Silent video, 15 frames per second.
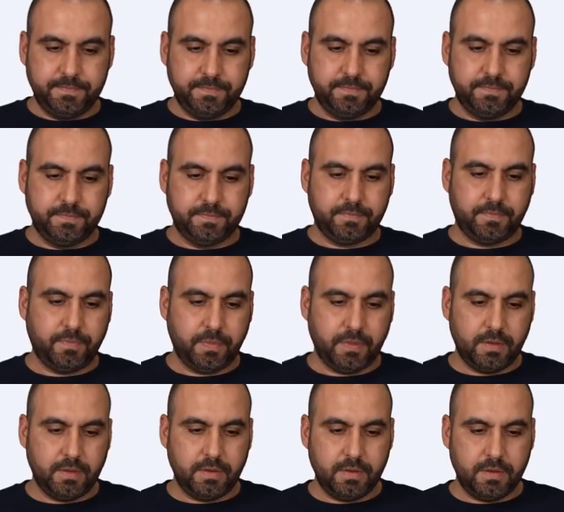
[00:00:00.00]

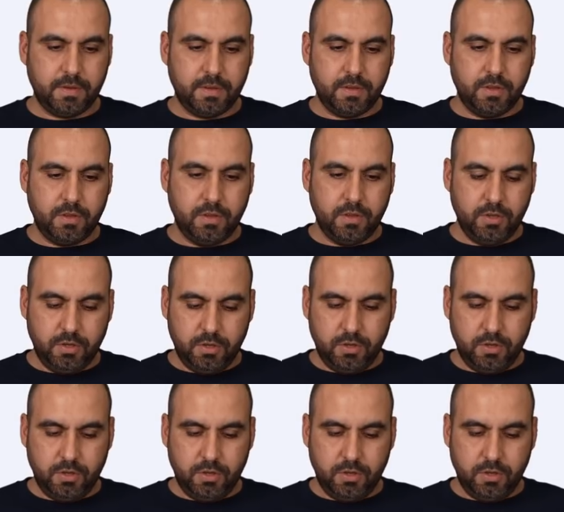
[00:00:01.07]
[no speech]